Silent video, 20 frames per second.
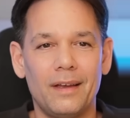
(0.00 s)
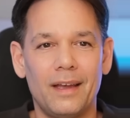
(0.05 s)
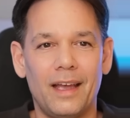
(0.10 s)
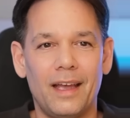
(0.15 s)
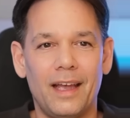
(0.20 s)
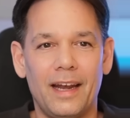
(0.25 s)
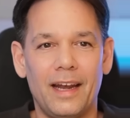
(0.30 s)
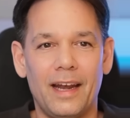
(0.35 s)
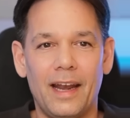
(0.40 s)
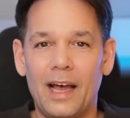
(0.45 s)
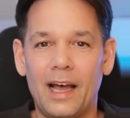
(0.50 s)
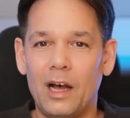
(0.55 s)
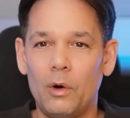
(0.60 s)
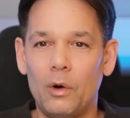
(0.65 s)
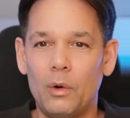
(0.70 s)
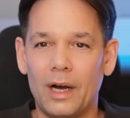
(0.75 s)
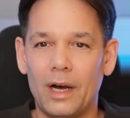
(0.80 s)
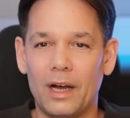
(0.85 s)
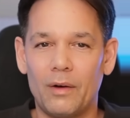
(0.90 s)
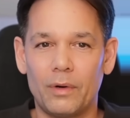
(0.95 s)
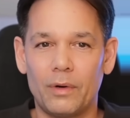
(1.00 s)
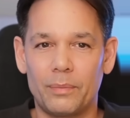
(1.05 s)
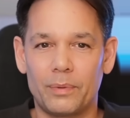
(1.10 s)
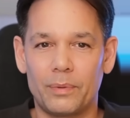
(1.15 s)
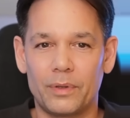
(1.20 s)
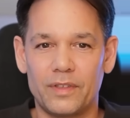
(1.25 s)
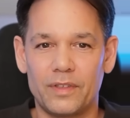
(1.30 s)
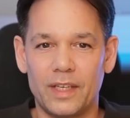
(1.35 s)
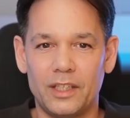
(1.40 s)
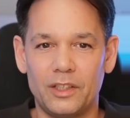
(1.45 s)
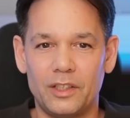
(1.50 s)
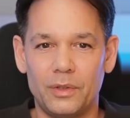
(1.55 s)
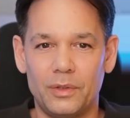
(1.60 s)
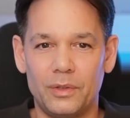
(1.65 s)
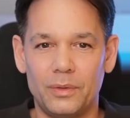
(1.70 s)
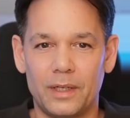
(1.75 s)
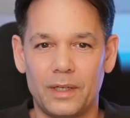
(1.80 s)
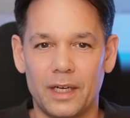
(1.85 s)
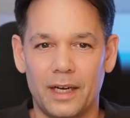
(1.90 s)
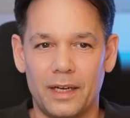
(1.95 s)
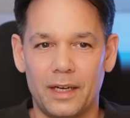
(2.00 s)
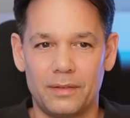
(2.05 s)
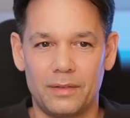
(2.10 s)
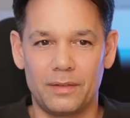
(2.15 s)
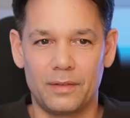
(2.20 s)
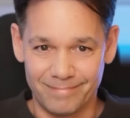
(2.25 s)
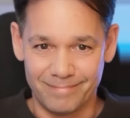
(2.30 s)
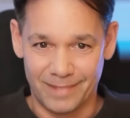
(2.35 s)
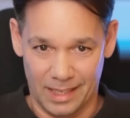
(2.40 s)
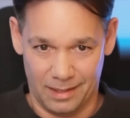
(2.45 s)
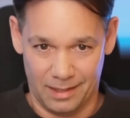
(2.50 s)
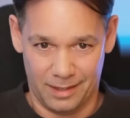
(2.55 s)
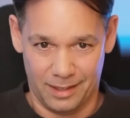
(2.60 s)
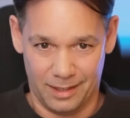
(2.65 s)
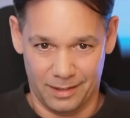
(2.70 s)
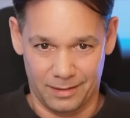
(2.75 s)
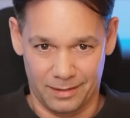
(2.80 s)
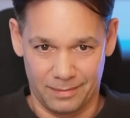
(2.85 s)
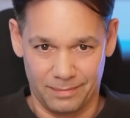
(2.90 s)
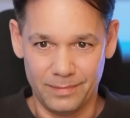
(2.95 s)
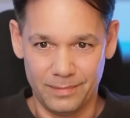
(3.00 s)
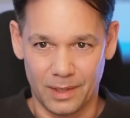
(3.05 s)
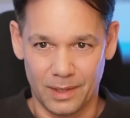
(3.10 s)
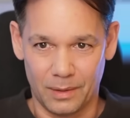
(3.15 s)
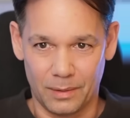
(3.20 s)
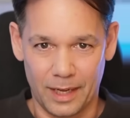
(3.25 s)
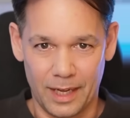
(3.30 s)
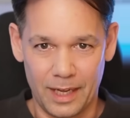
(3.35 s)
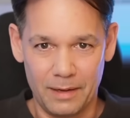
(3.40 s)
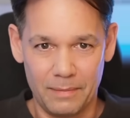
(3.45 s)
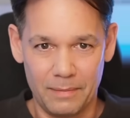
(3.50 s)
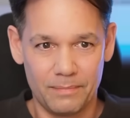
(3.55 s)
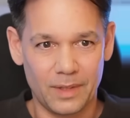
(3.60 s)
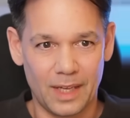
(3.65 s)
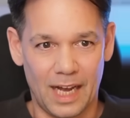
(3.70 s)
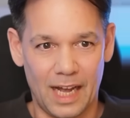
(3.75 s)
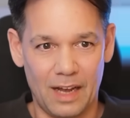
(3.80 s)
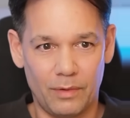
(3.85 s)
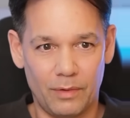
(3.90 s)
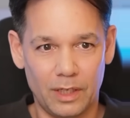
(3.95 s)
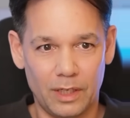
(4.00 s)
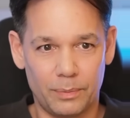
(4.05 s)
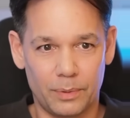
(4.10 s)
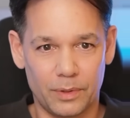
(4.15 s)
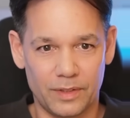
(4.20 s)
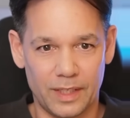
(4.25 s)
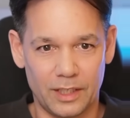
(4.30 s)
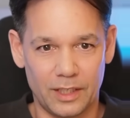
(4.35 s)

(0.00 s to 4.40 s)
And now I want to present to you guys this year. Okay? I want to present.